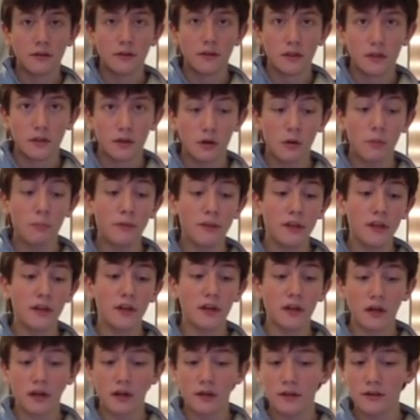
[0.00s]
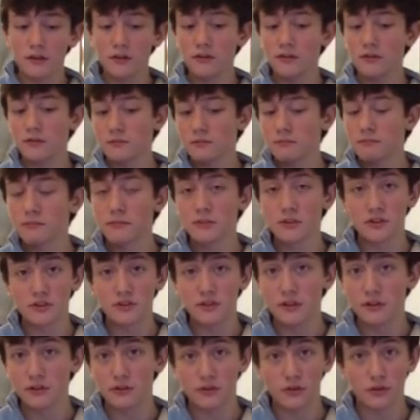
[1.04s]
European guns,
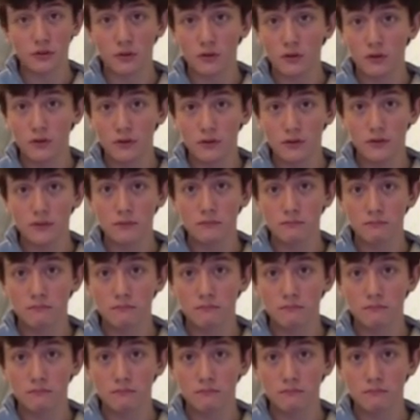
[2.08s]
steel swords,